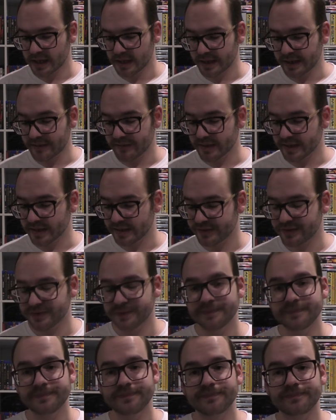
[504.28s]
Nevertheless,
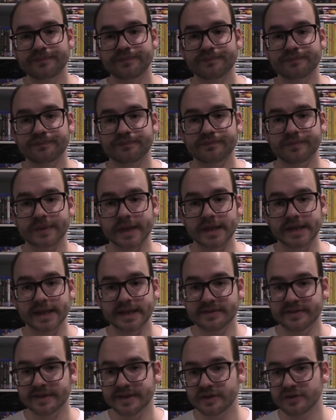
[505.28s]

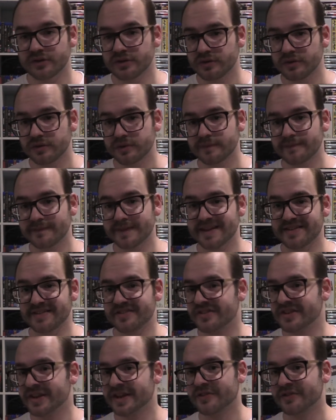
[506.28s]
that's Neo. That's
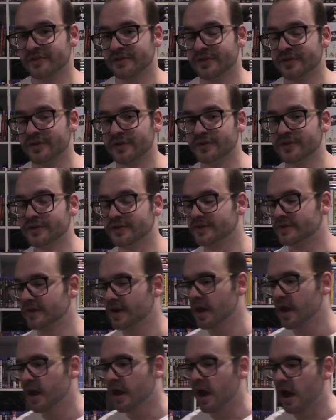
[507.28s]
International Sodas.
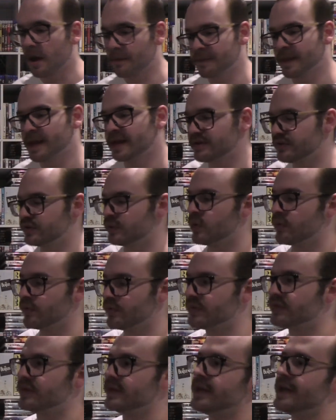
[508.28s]
I plan to
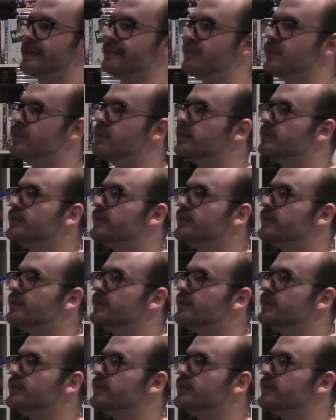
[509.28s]
obviously get more,